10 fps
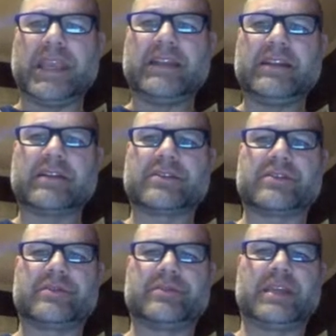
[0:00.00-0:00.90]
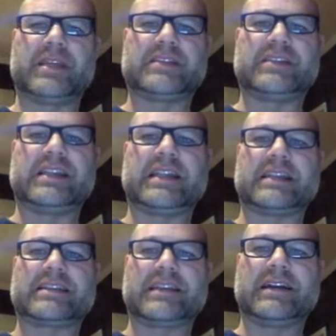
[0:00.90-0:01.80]
pandas being
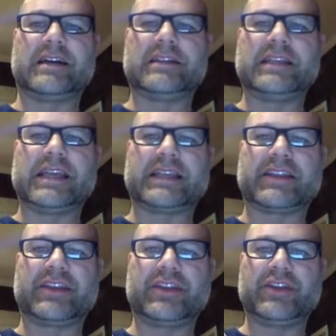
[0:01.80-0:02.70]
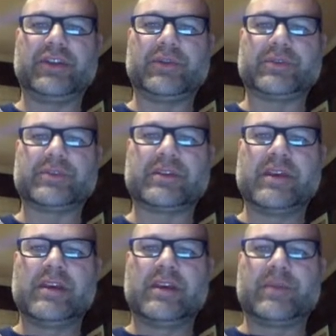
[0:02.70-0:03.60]
seen as cuddly and
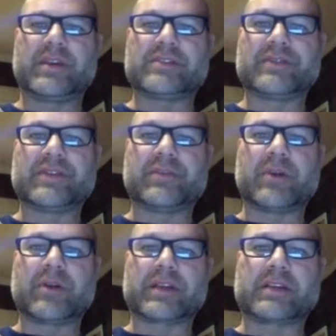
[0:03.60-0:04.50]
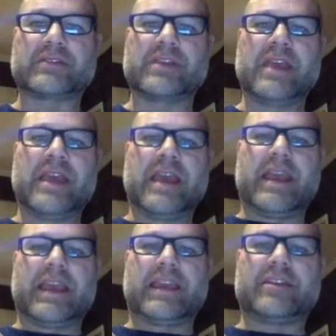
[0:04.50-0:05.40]
cute because of their markings.
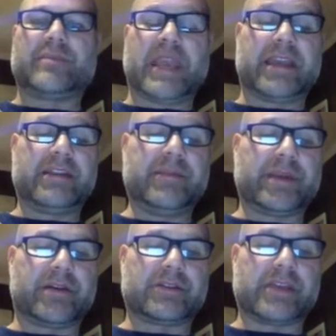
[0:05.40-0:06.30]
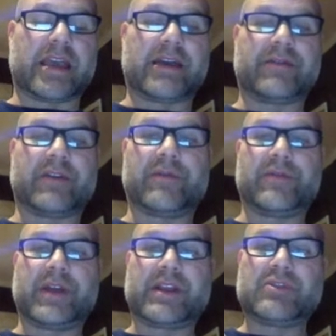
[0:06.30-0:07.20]
And panda bears
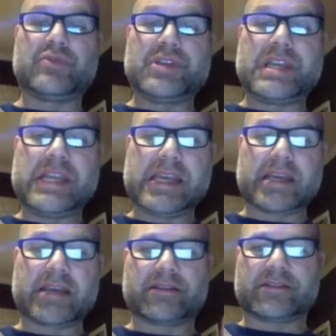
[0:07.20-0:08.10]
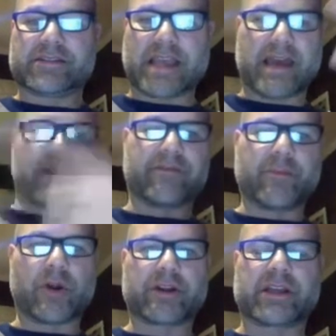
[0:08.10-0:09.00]
have a very unique set
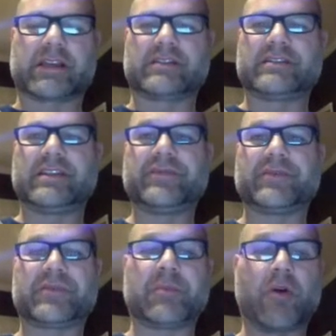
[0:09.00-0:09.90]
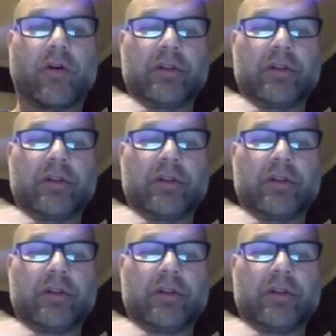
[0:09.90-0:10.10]
of markings, different from